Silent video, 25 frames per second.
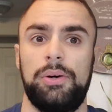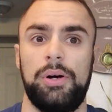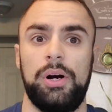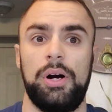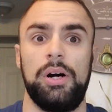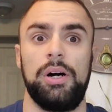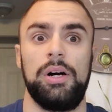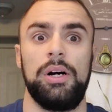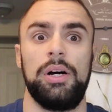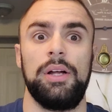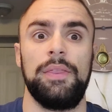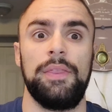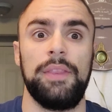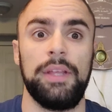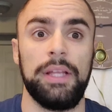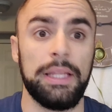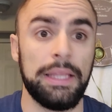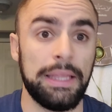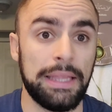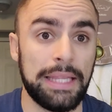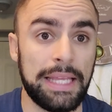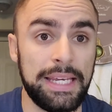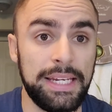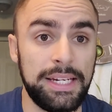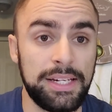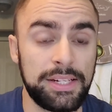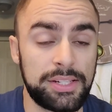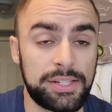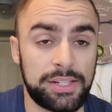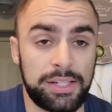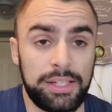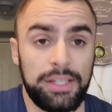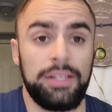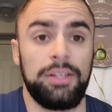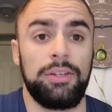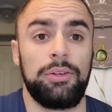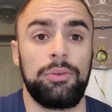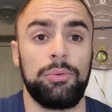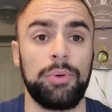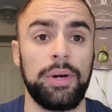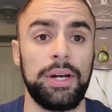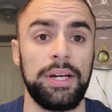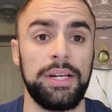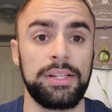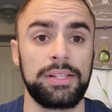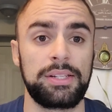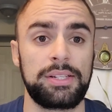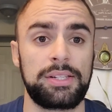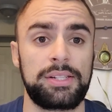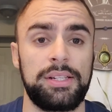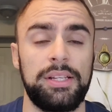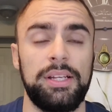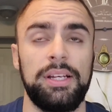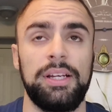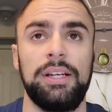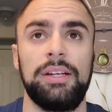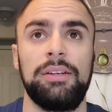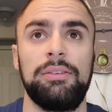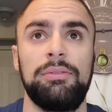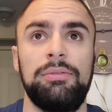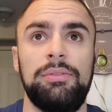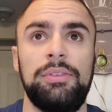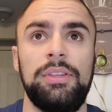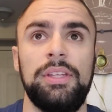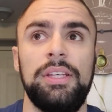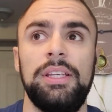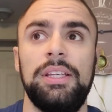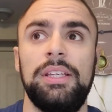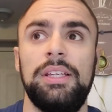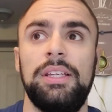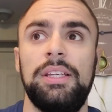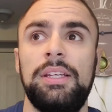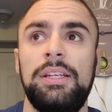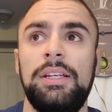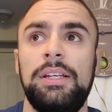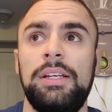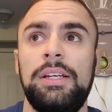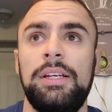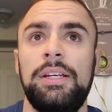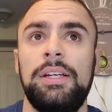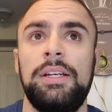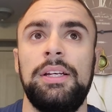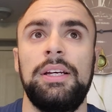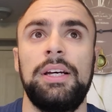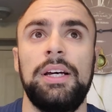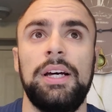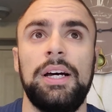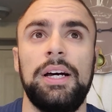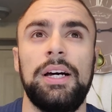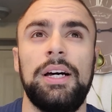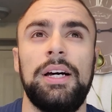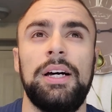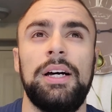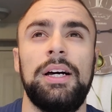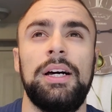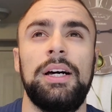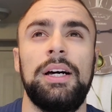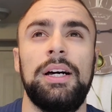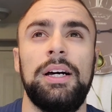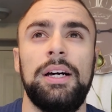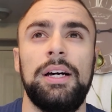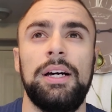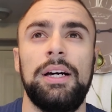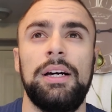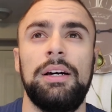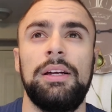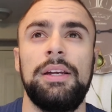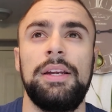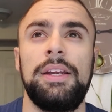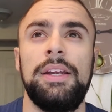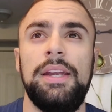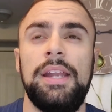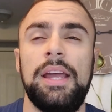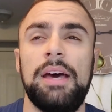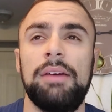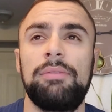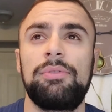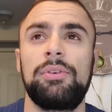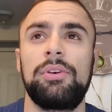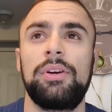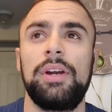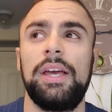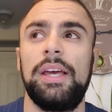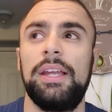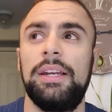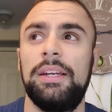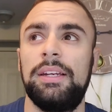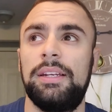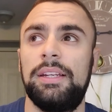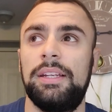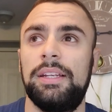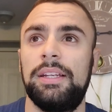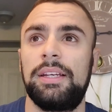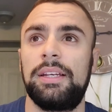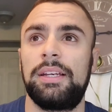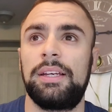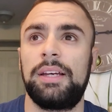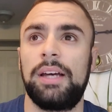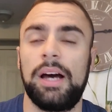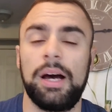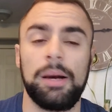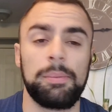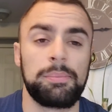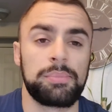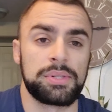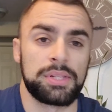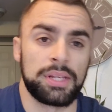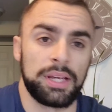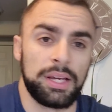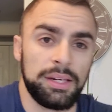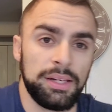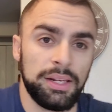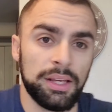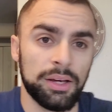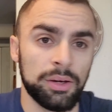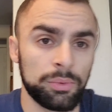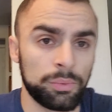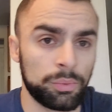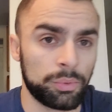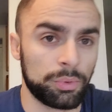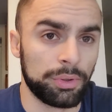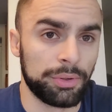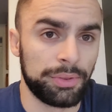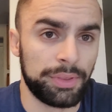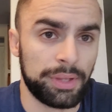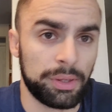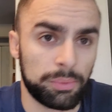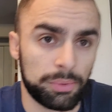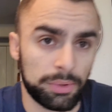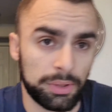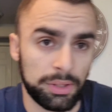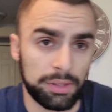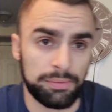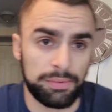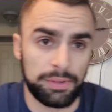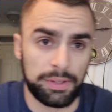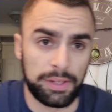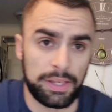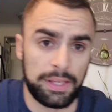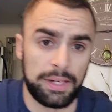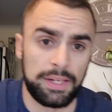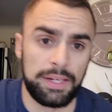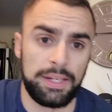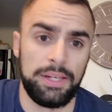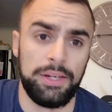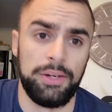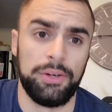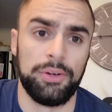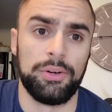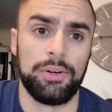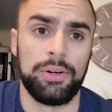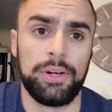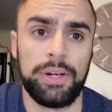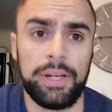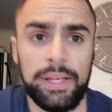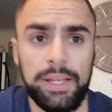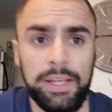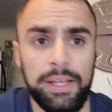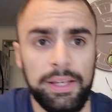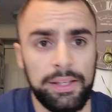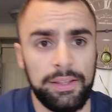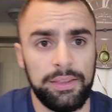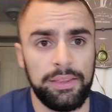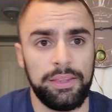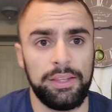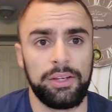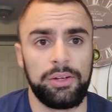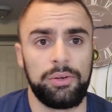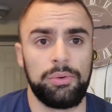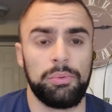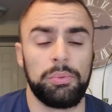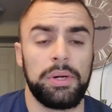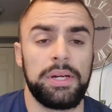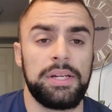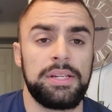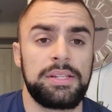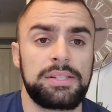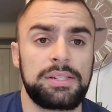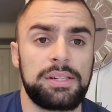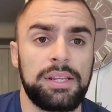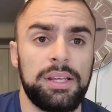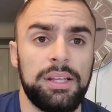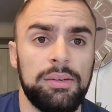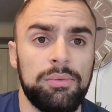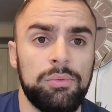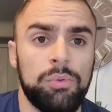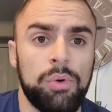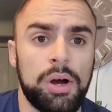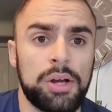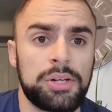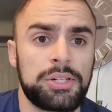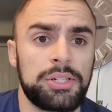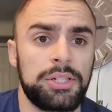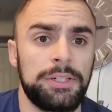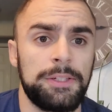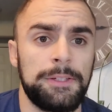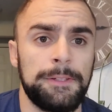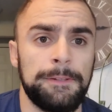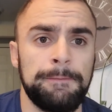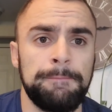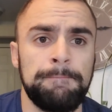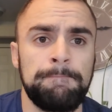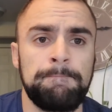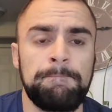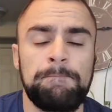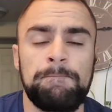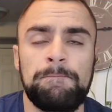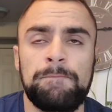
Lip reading: on the latest and greatest of the never-ending upside-down world that we're living in here in the great state of Washington.